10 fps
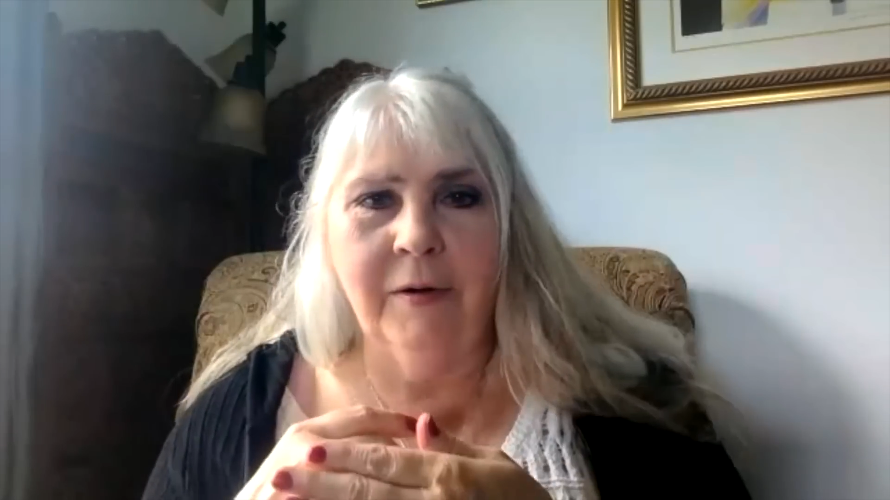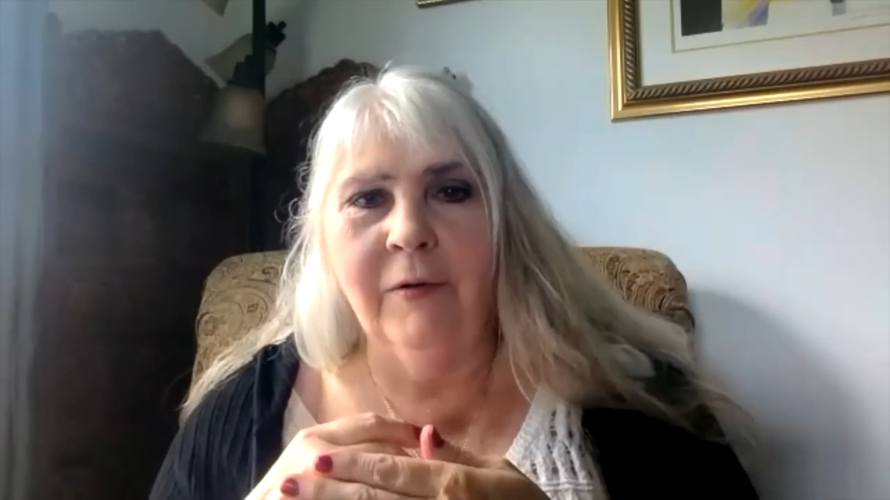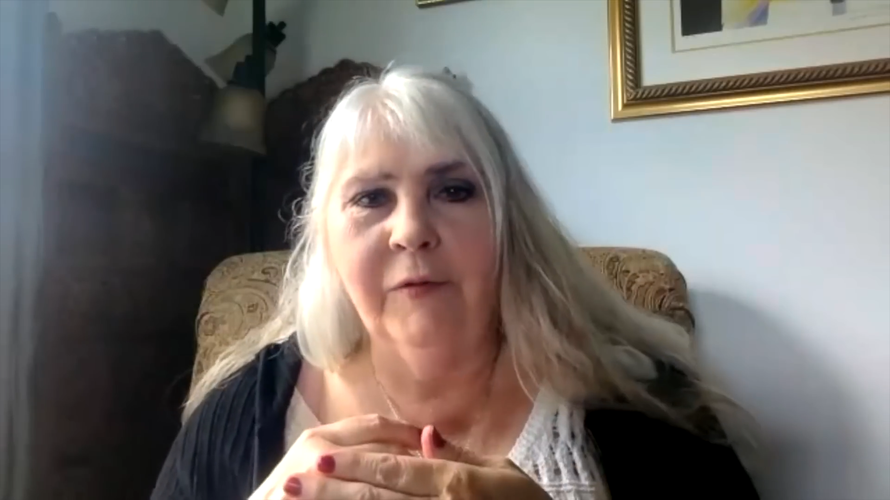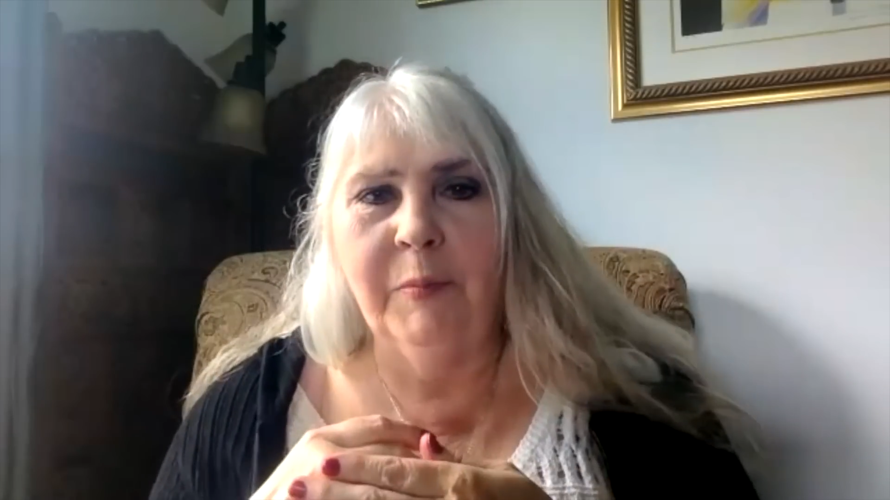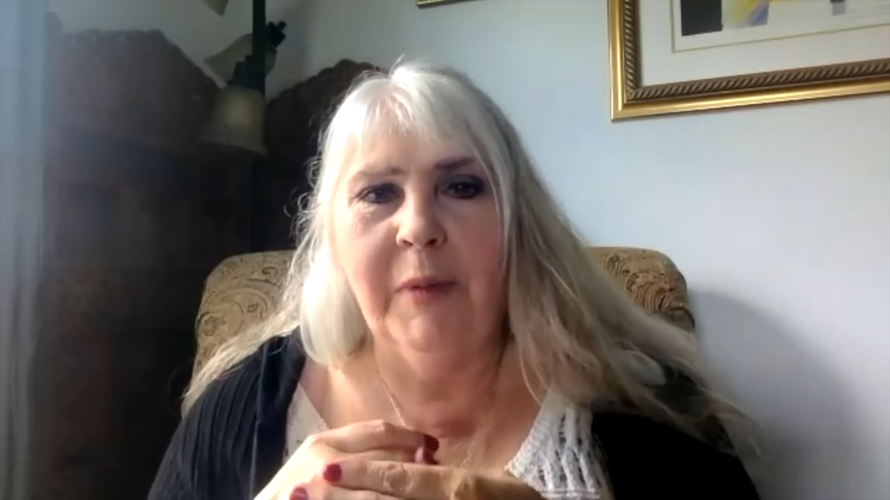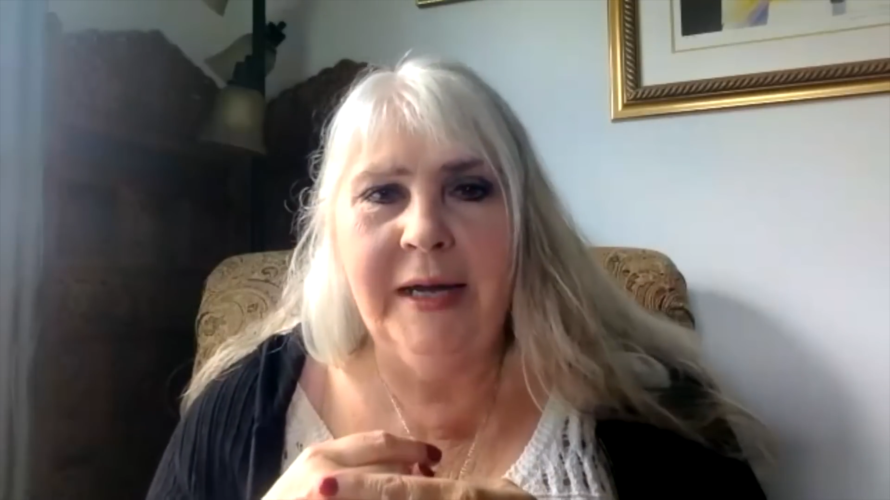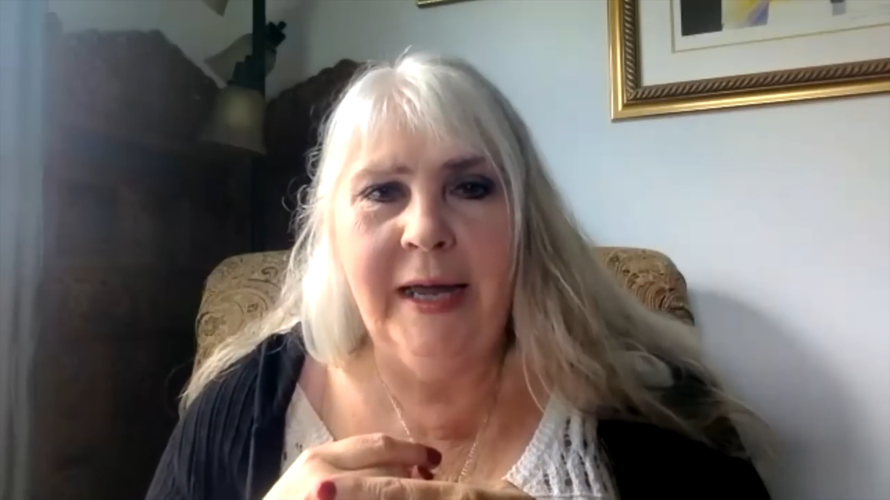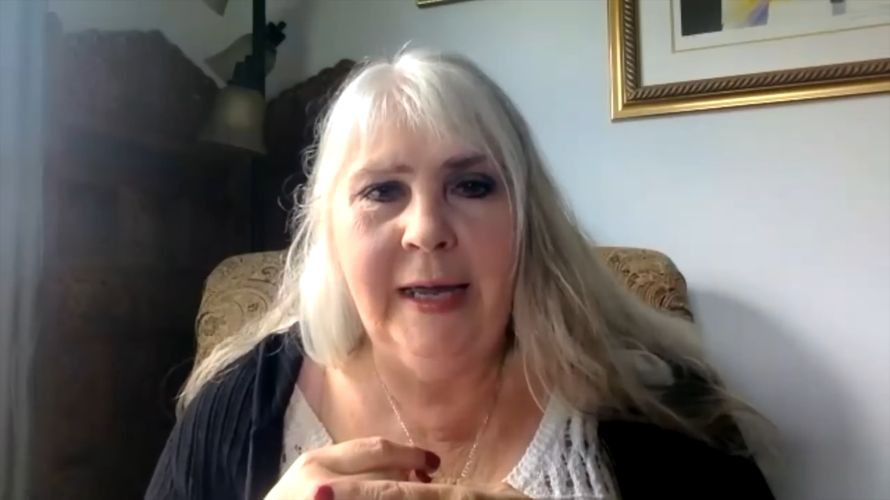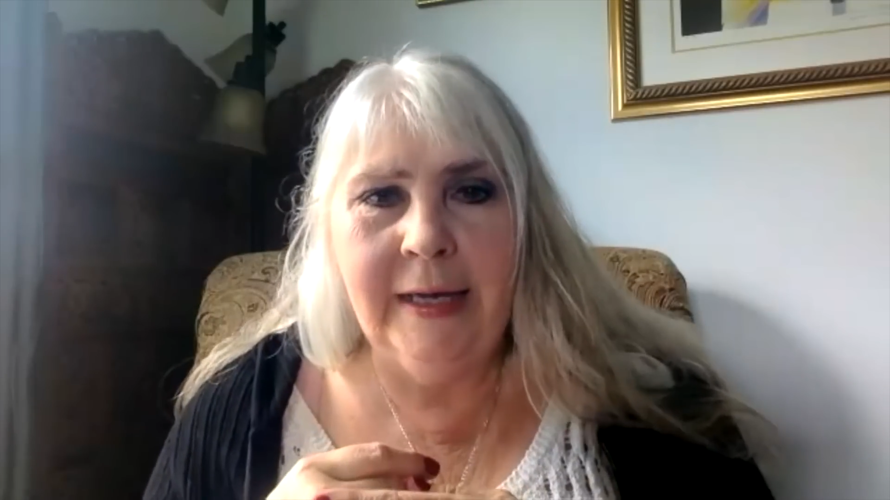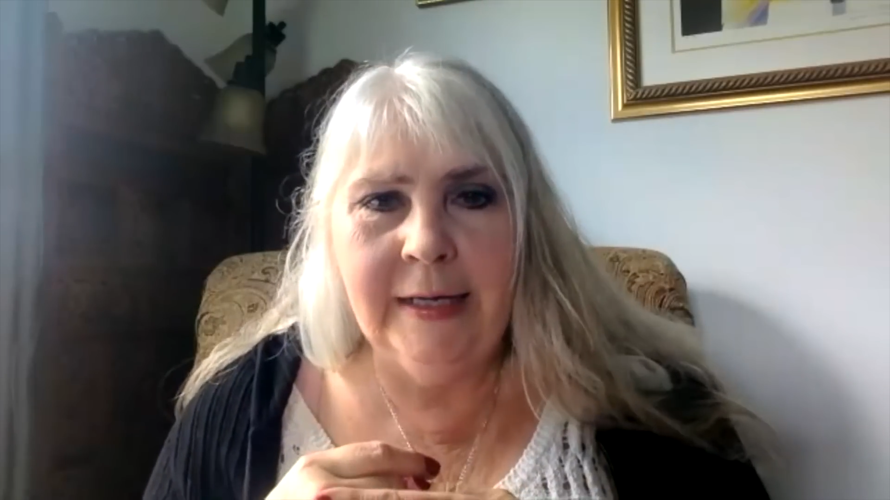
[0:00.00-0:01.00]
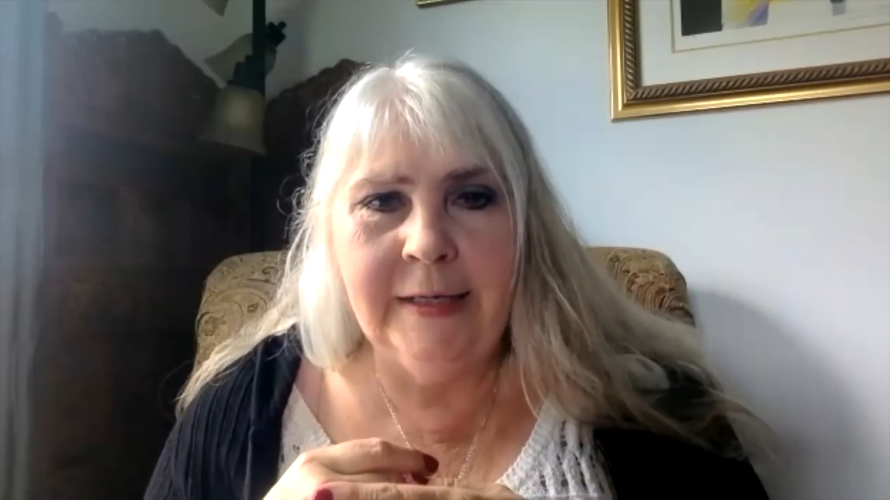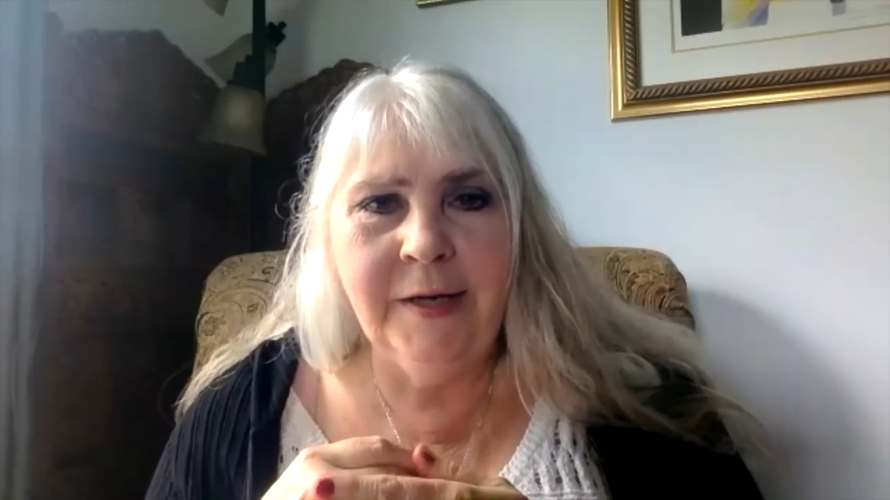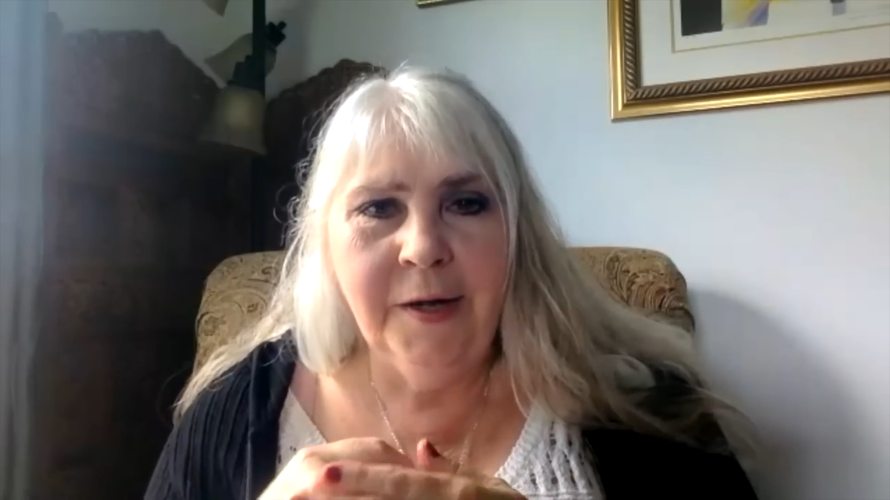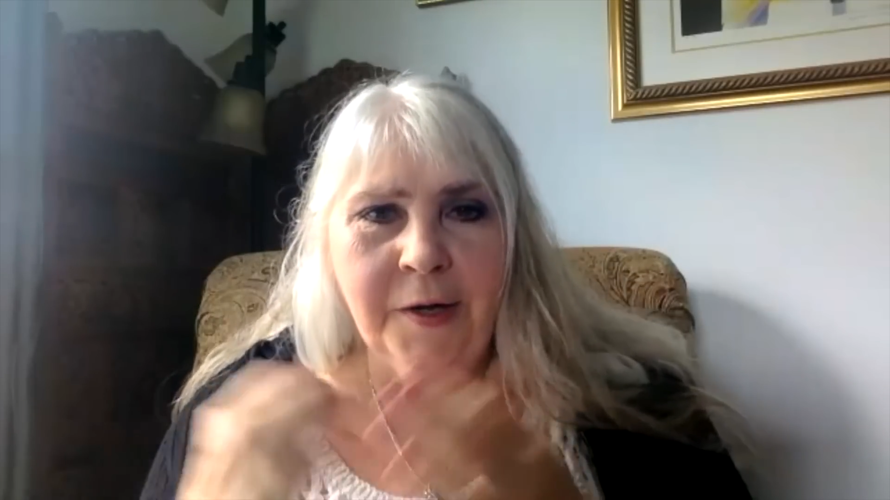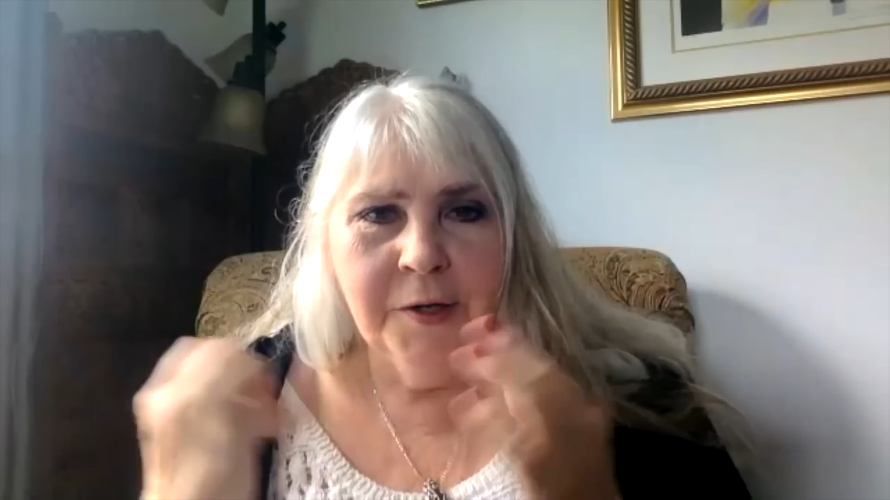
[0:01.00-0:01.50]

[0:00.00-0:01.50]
over my head,